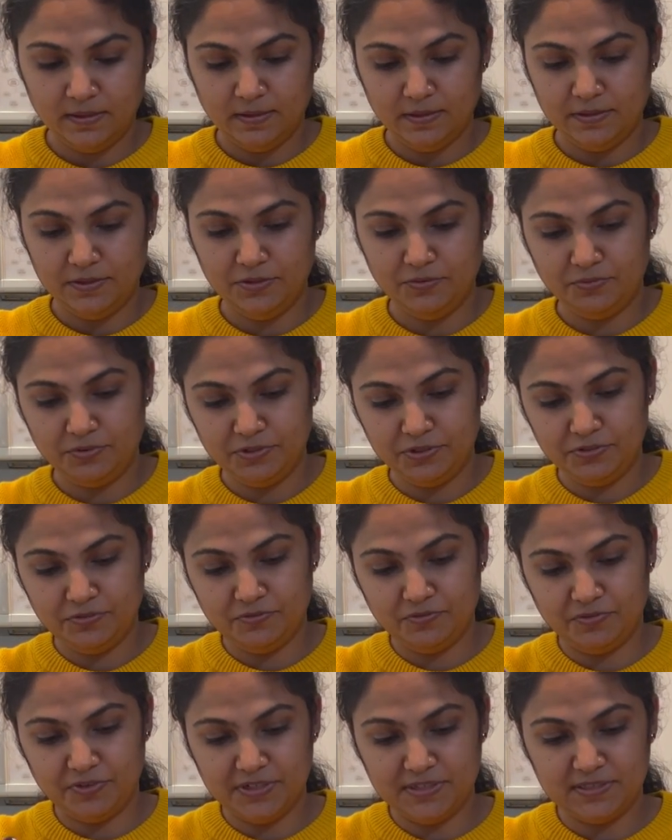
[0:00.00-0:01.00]
You want to
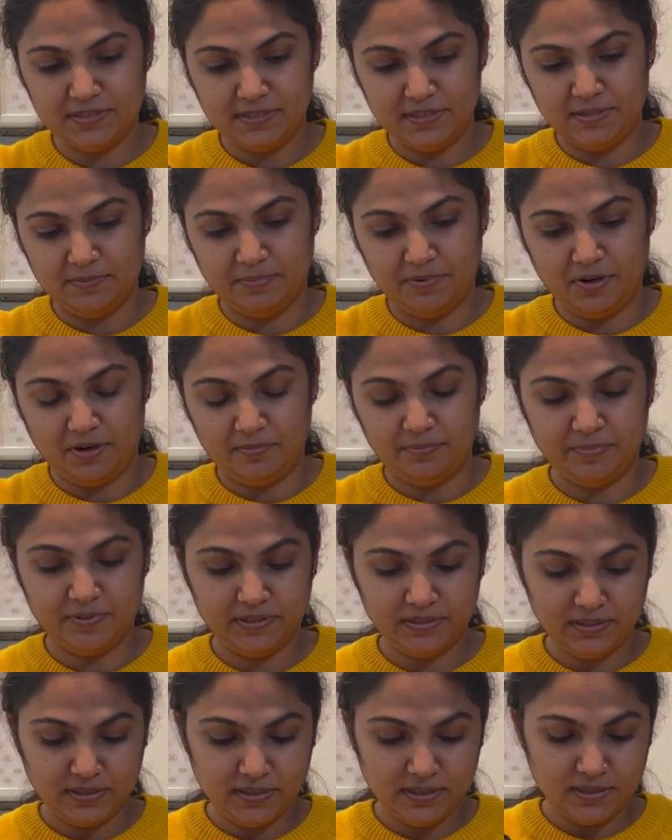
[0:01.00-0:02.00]
press it
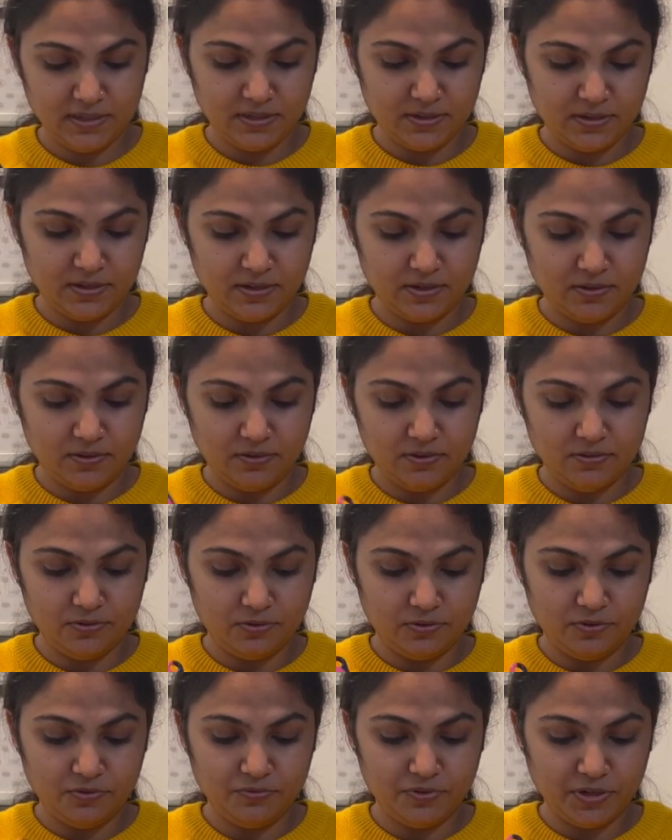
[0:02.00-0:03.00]
properly all
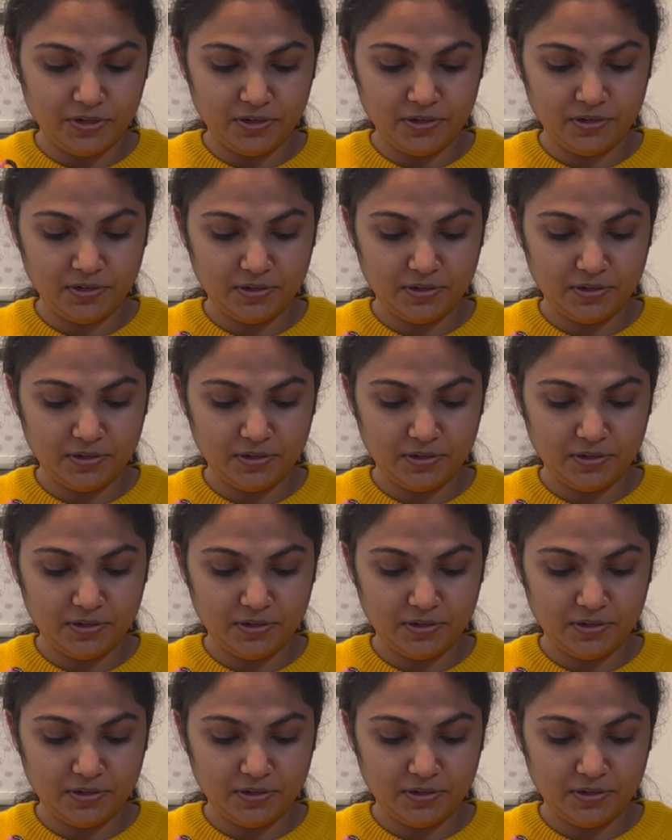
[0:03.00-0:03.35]
over.